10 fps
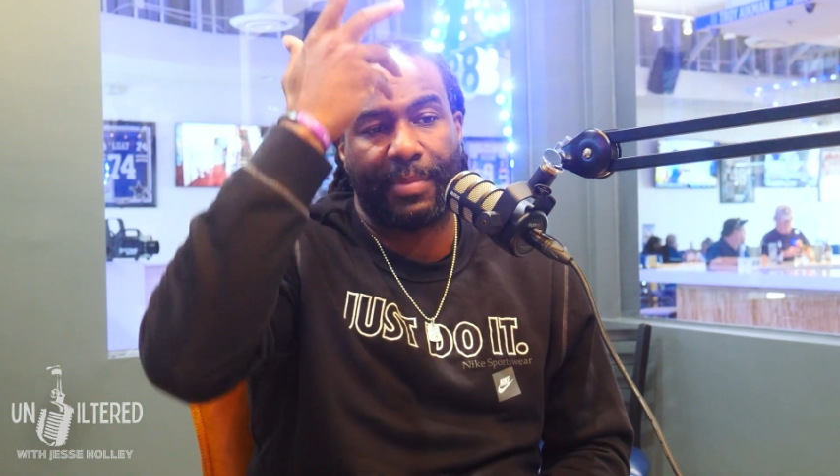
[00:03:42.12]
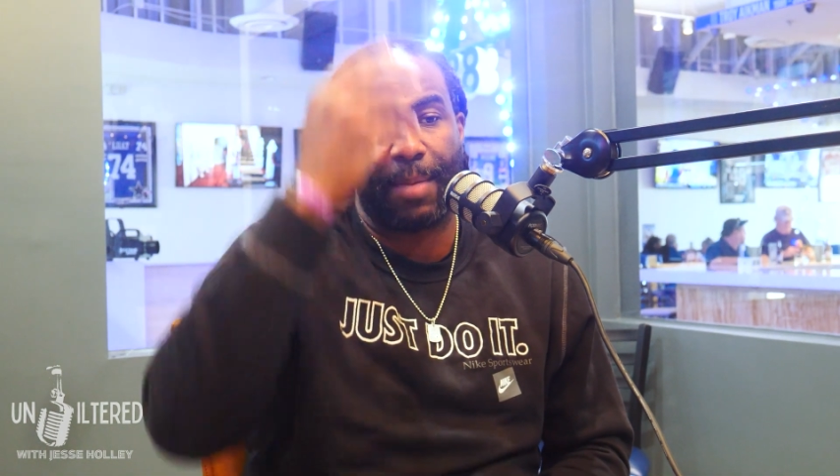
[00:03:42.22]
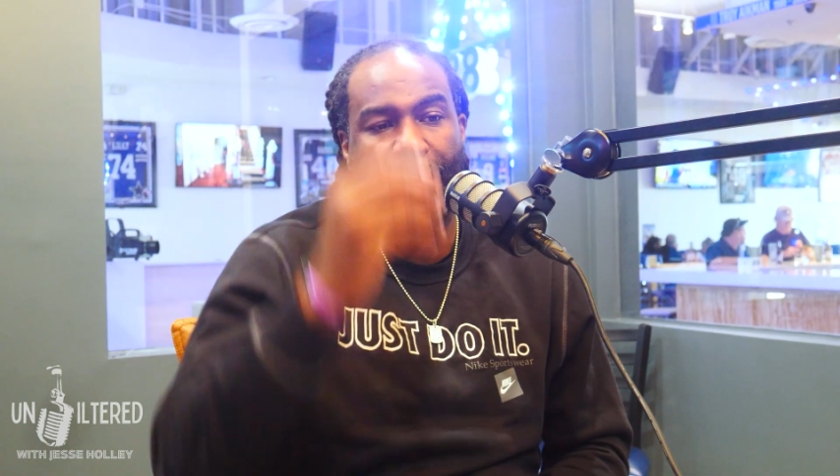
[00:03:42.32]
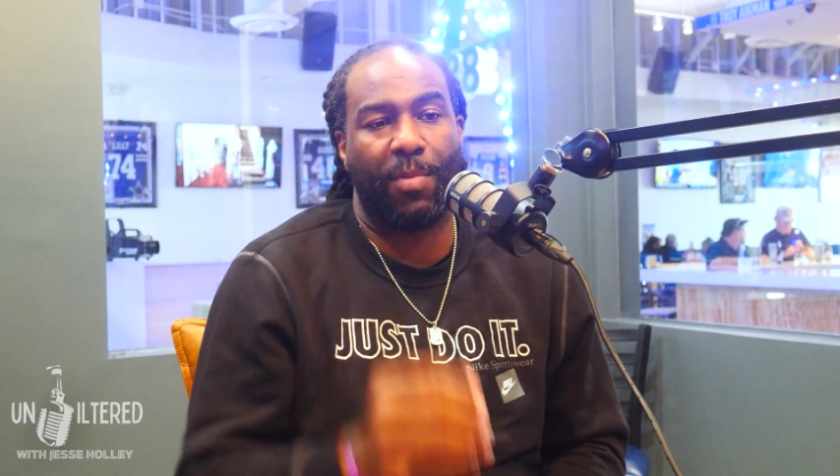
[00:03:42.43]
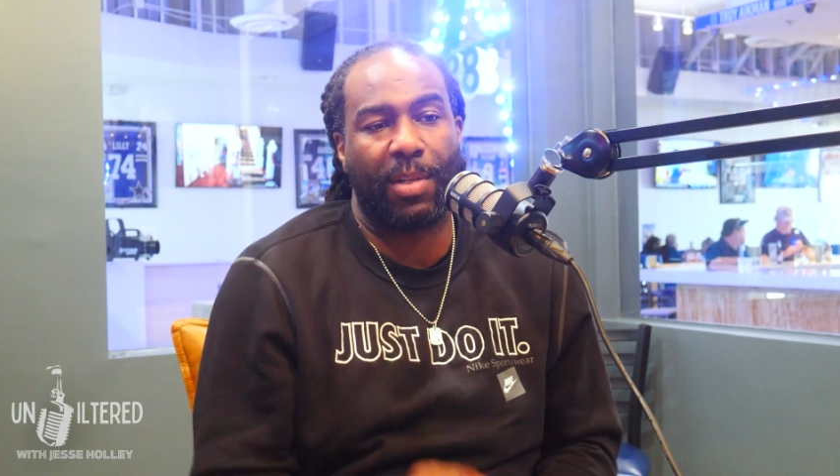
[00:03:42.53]

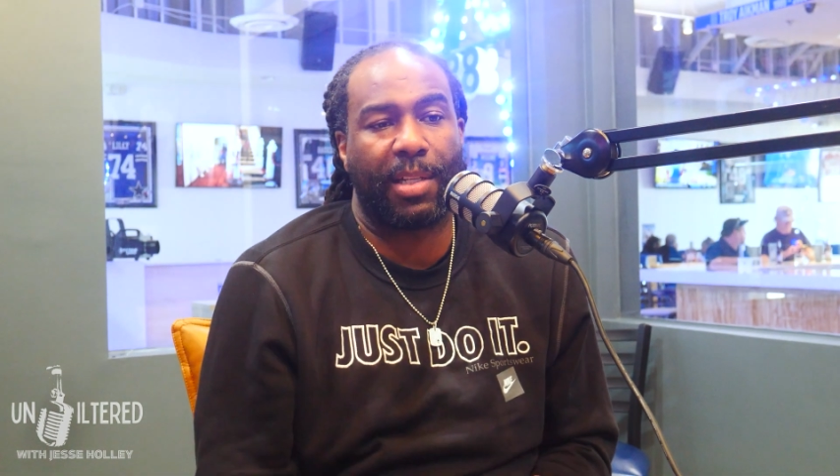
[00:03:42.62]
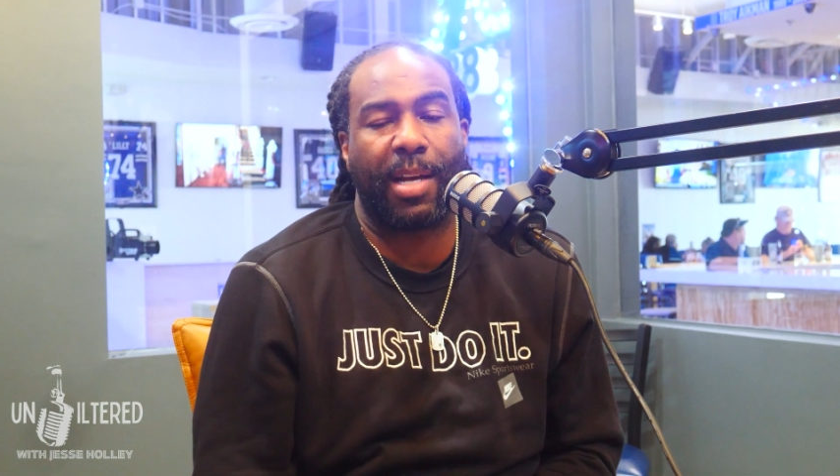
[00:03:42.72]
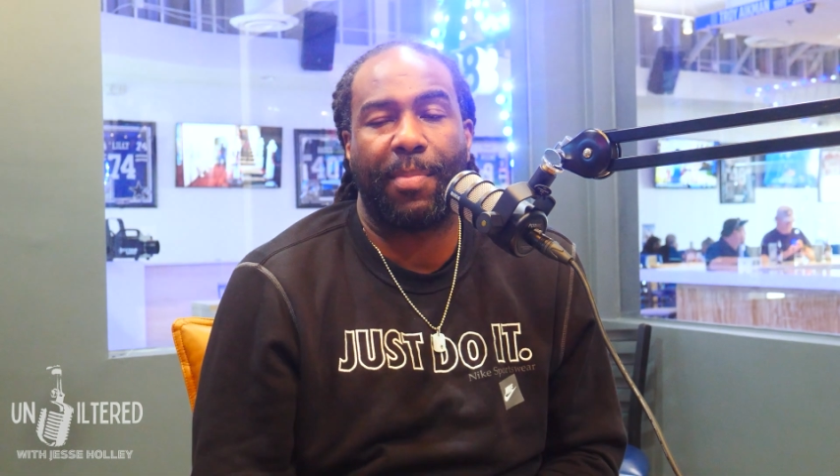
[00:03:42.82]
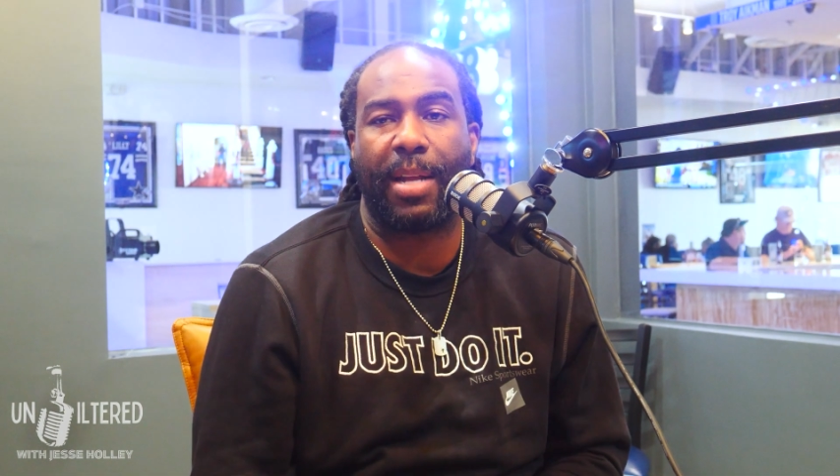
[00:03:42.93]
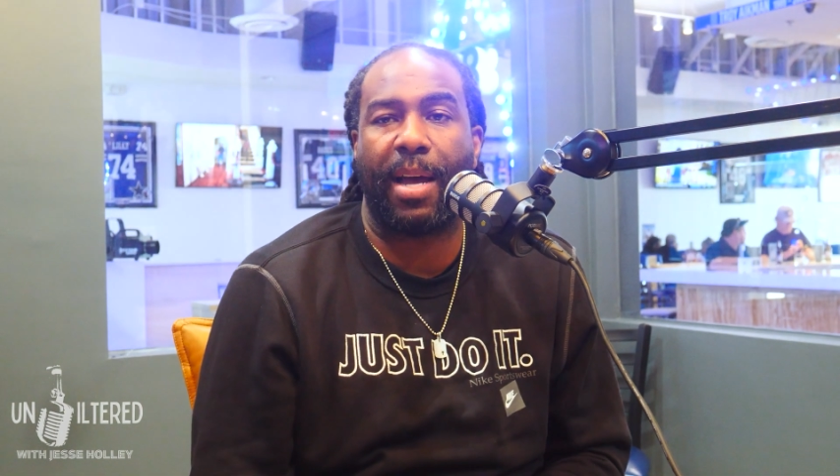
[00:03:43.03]
I mean, what's a
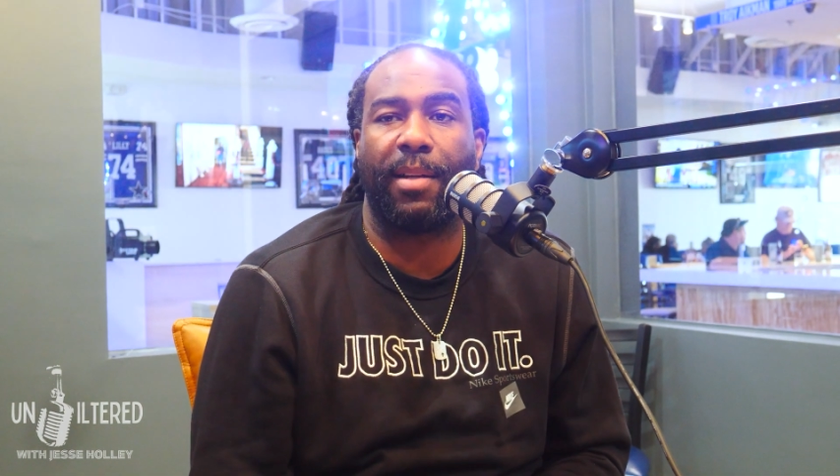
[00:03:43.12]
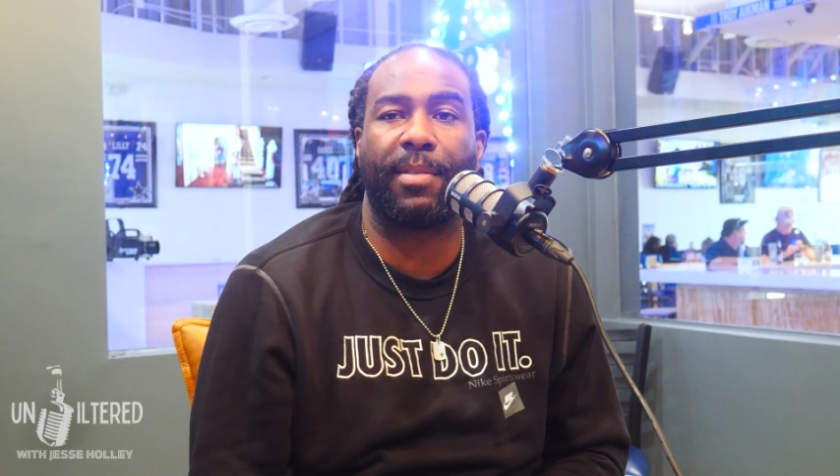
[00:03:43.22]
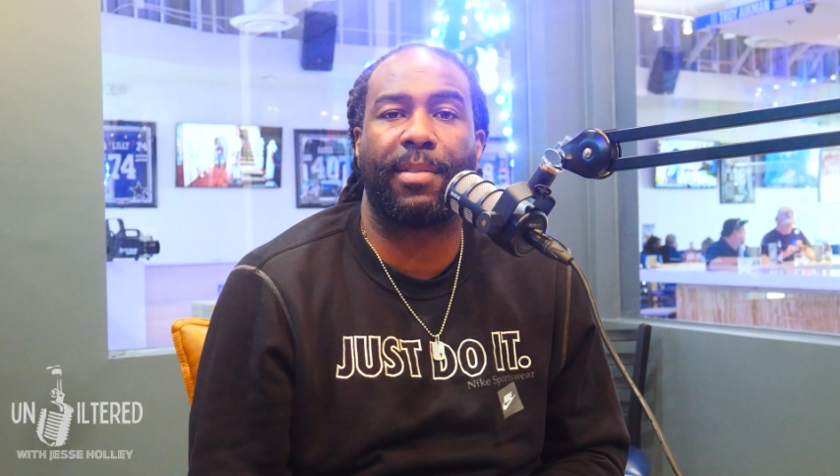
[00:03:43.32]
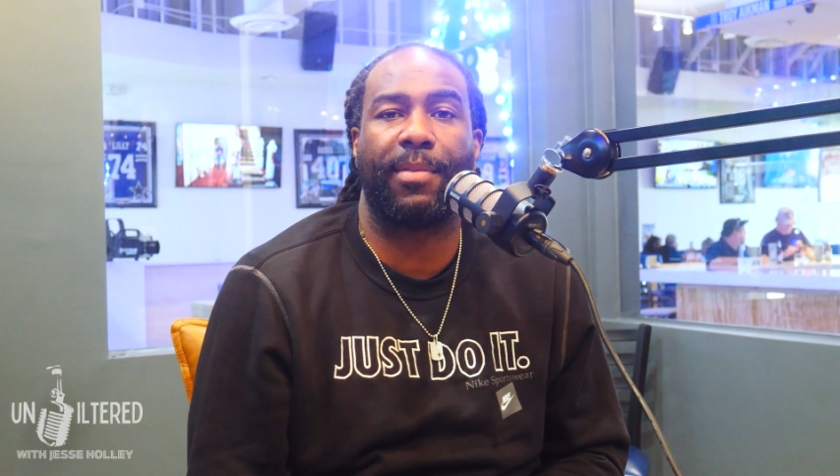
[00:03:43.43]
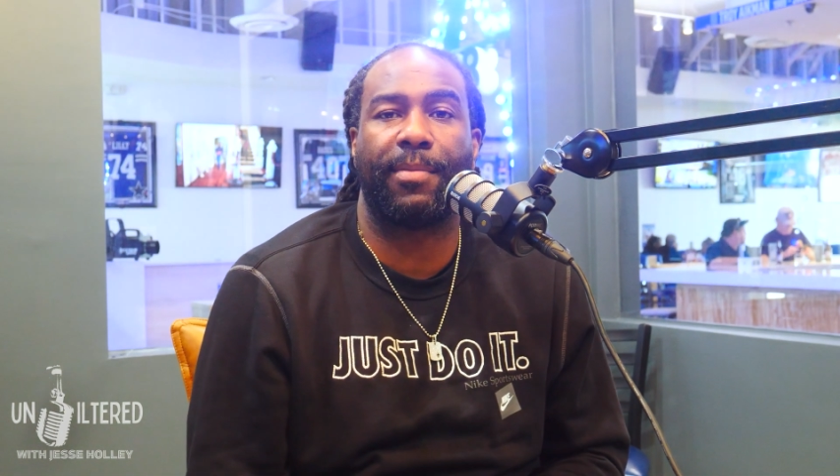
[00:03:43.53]
couple
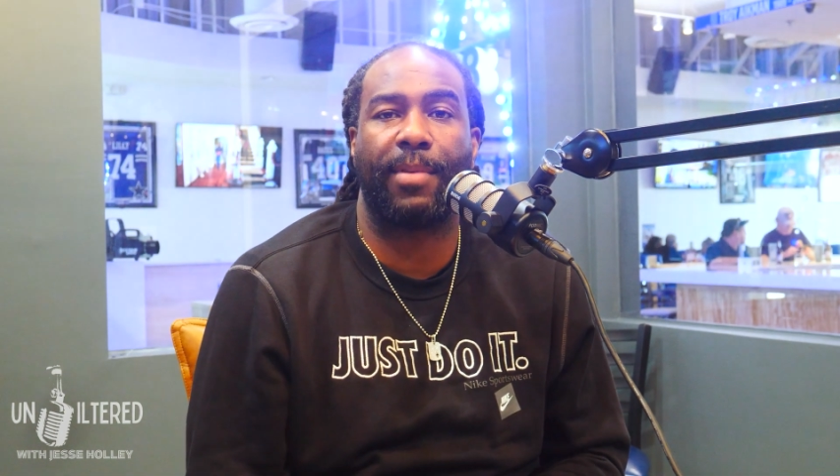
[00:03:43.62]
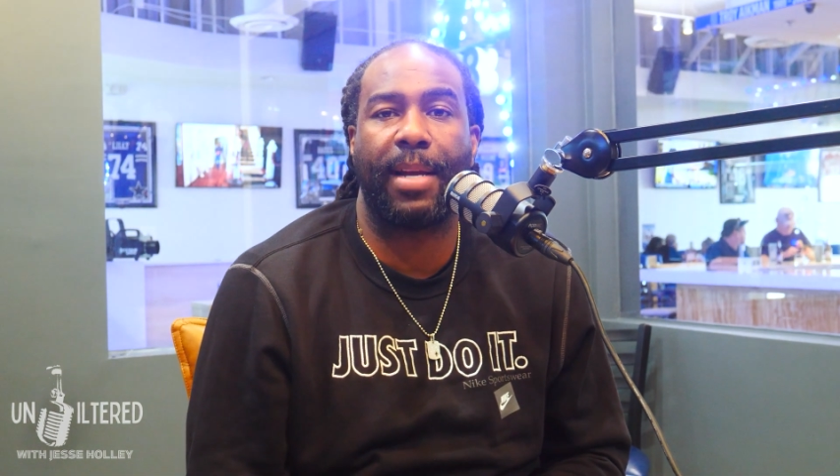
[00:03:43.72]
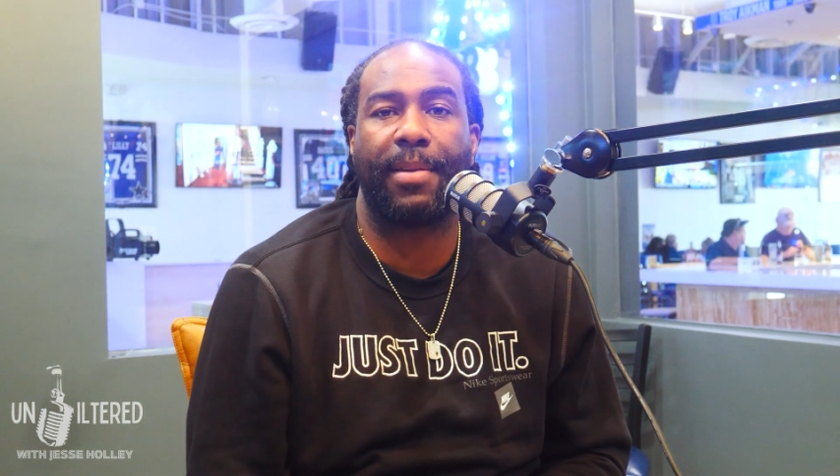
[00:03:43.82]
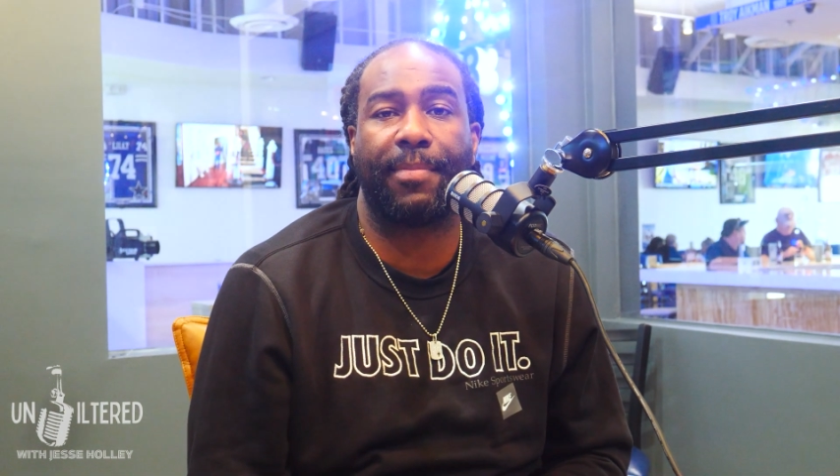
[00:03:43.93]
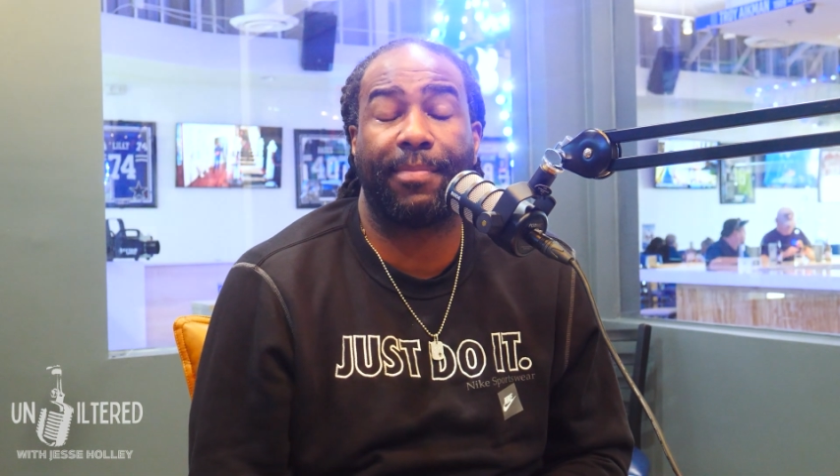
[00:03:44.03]
dollars,
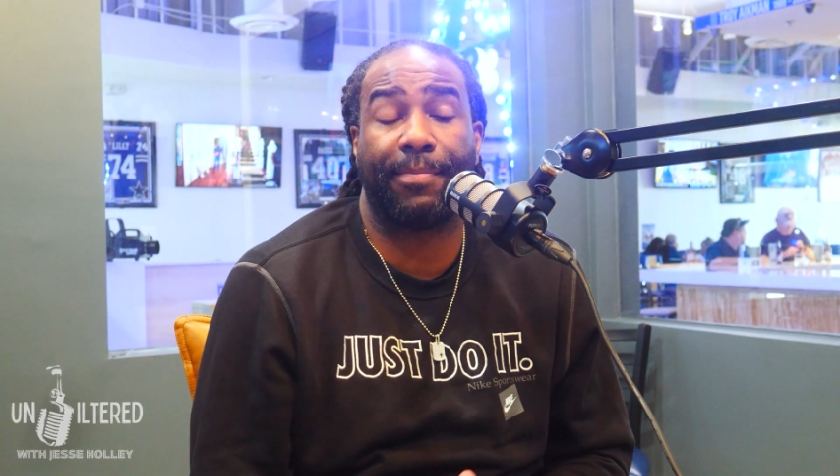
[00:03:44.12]
right?